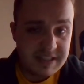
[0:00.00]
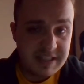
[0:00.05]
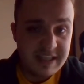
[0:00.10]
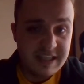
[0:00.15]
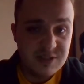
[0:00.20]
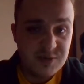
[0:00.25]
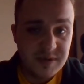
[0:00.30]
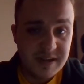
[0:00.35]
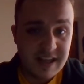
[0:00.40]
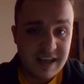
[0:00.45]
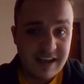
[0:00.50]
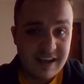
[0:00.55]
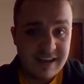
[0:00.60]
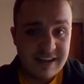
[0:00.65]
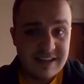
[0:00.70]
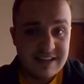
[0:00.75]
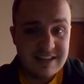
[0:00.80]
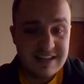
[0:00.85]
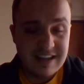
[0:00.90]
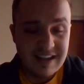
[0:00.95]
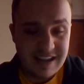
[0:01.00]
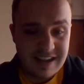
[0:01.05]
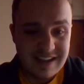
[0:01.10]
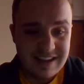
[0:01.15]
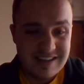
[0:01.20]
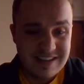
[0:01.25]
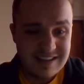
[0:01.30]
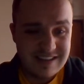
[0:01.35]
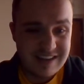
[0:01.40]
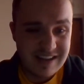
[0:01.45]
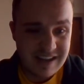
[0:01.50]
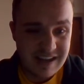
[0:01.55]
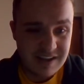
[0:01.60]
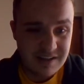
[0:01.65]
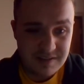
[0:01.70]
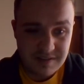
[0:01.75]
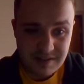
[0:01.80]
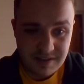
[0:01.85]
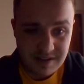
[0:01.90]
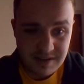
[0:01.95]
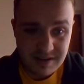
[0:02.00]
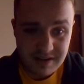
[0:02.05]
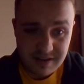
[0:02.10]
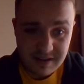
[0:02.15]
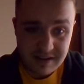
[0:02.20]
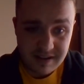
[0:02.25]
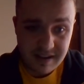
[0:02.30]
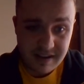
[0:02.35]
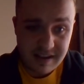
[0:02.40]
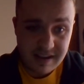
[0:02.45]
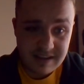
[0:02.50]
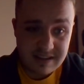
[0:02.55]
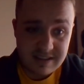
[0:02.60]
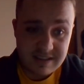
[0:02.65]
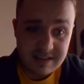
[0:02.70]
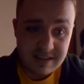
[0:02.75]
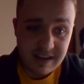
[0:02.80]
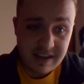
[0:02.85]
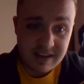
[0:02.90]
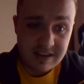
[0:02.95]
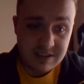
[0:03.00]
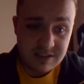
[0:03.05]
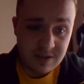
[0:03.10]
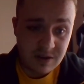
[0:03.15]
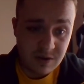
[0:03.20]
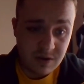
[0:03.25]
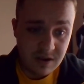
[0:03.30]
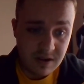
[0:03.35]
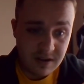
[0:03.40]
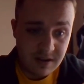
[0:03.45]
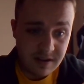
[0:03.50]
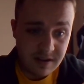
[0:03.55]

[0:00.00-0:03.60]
teams win, I guess. Yeah, I guess so.